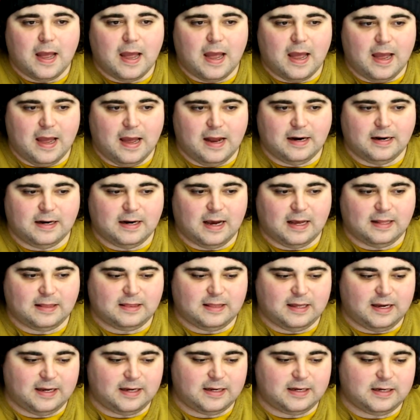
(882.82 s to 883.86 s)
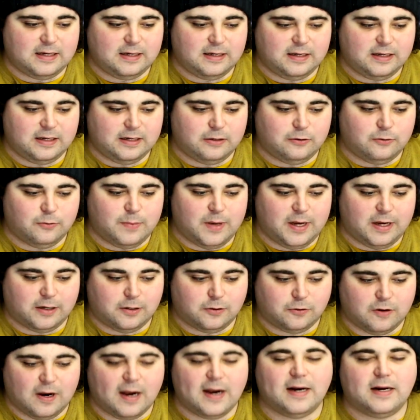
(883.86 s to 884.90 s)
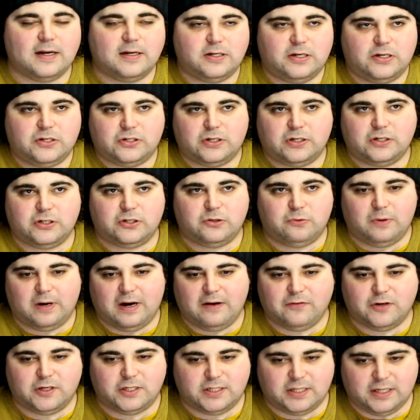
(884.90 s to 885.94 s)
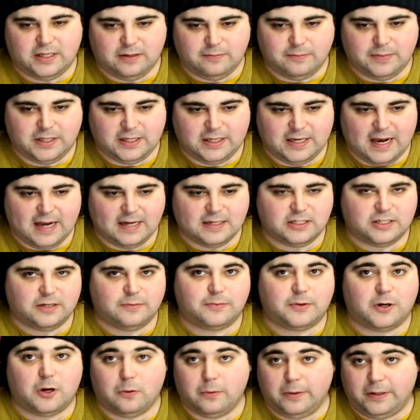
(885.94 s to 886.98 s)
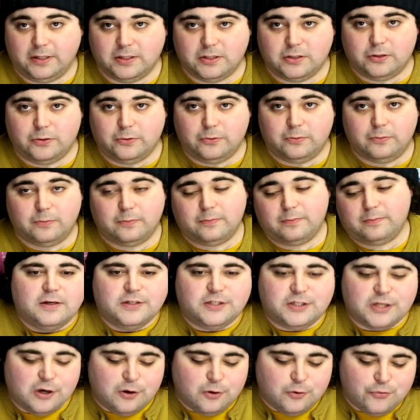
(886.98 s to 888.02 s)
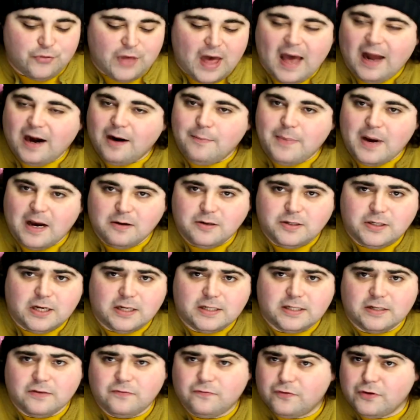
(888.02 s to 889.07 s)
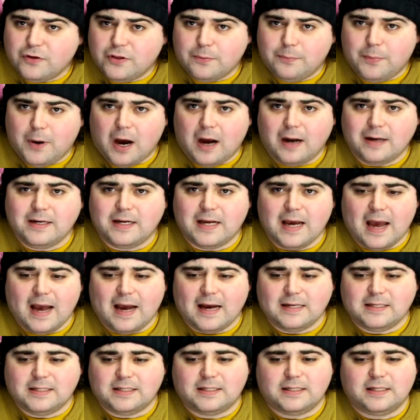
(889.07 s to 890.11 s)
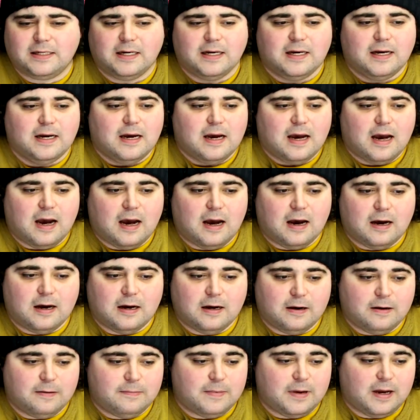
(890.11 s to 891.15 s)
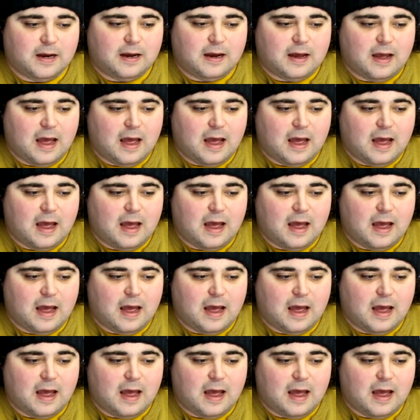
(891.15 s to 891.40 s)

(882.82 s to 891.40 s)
and I think he will make a great addition to whatever team he ends up going to. So that about does it for the podcast. An